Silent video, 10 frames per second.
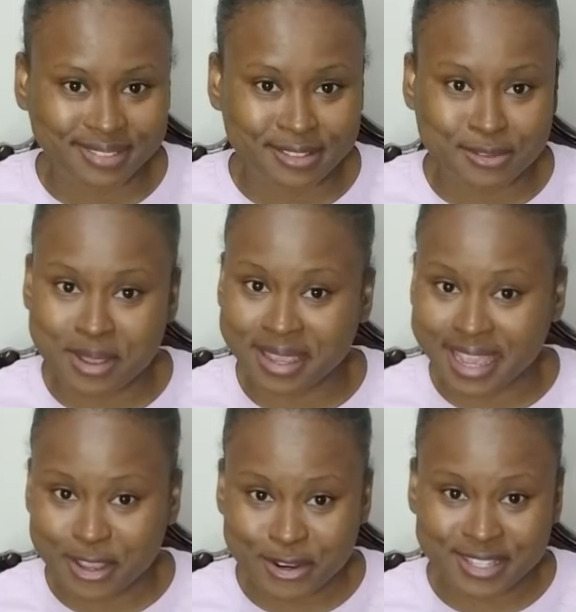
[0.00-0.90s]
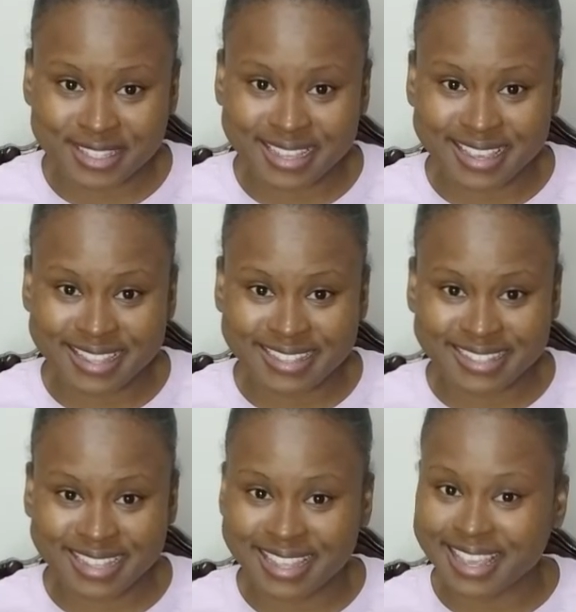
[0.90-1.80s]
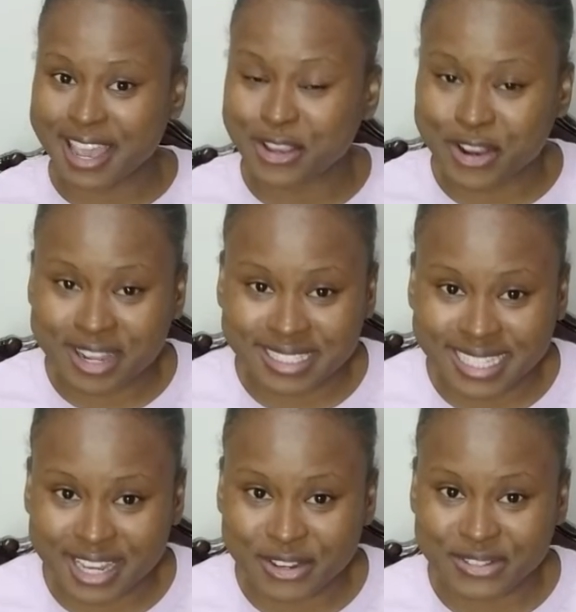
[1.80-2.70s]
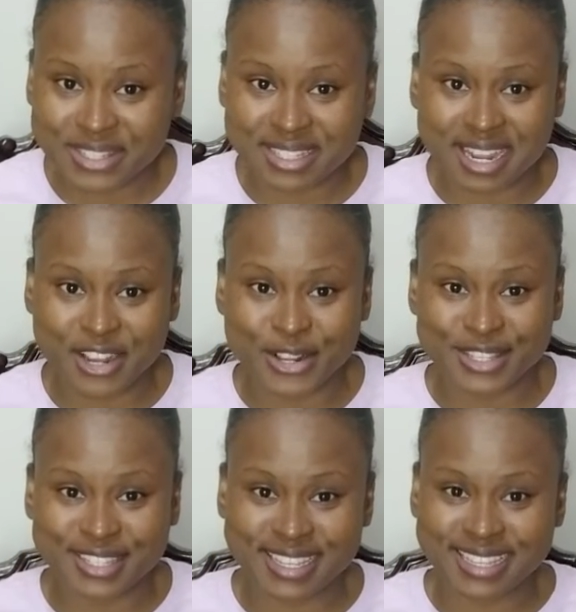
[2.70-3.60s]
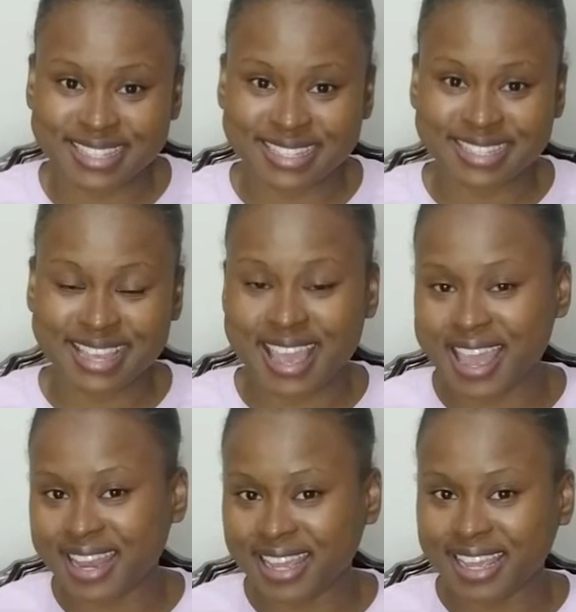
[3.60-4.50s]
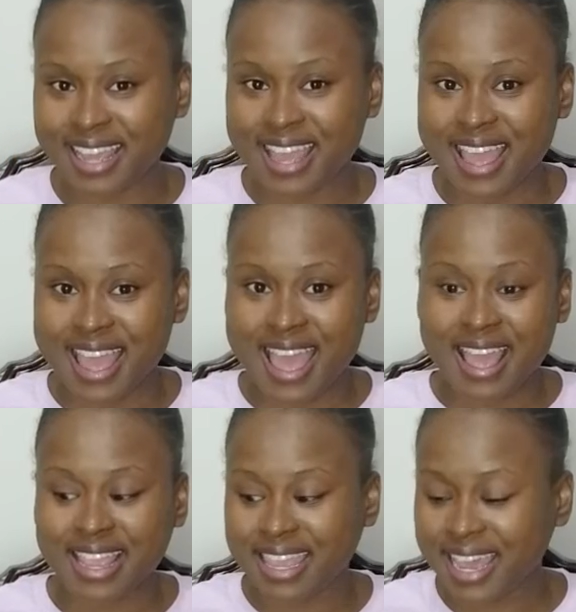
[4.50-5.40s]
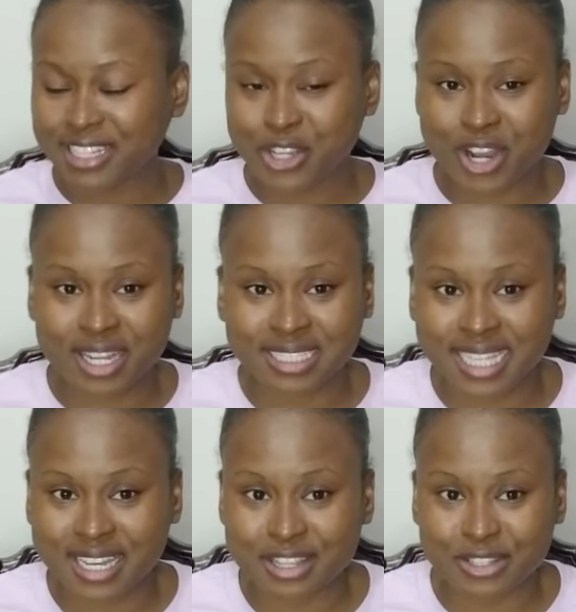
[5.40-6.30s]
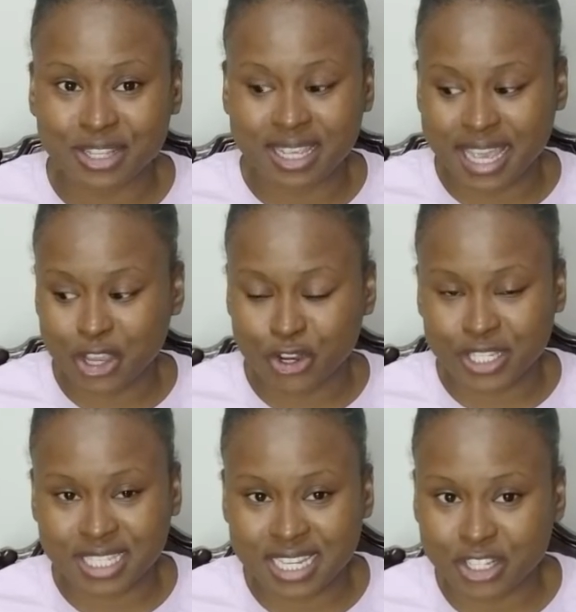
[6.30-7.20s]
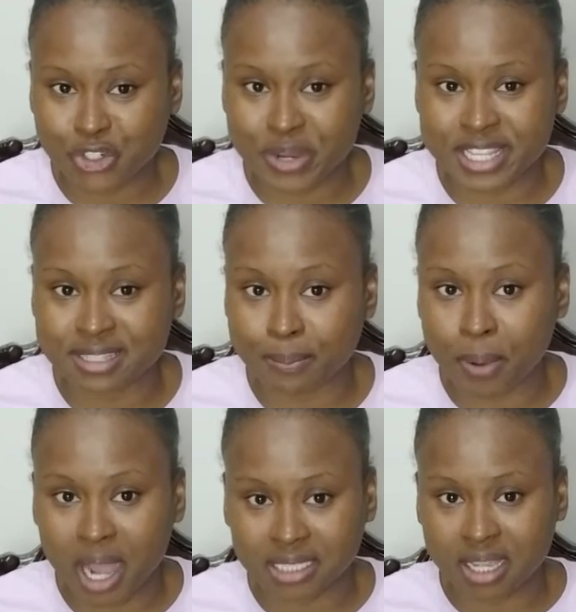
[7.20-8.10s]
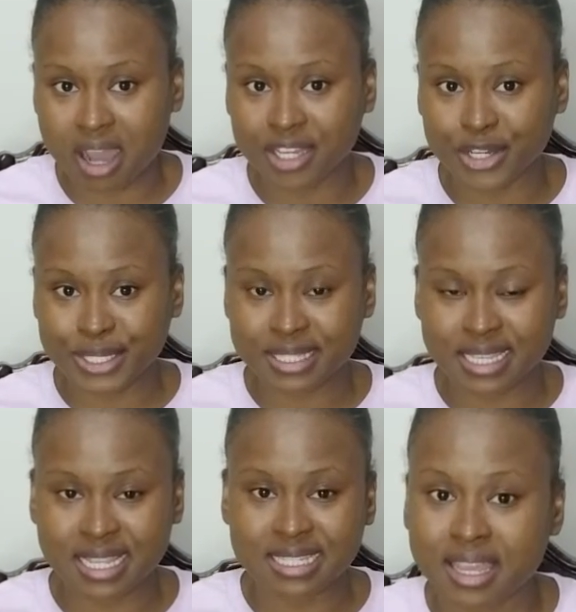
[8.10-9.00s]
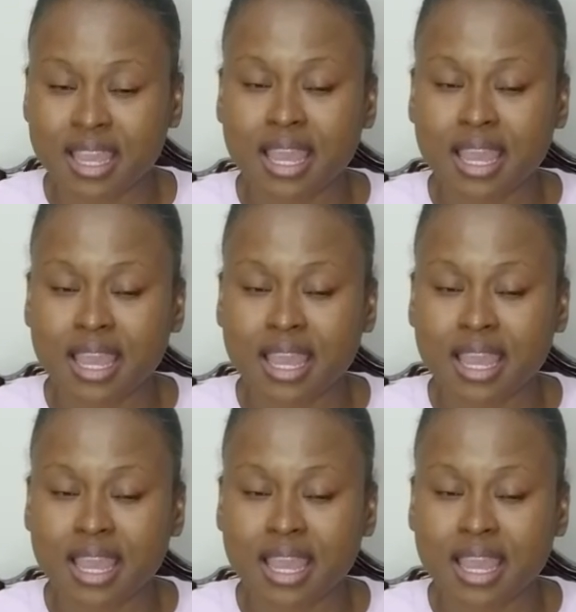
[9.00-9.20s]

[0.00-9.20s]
So get your seeds, get your containers to start your seeds in, Get your containers, get your seeding trays to pot on your seeds,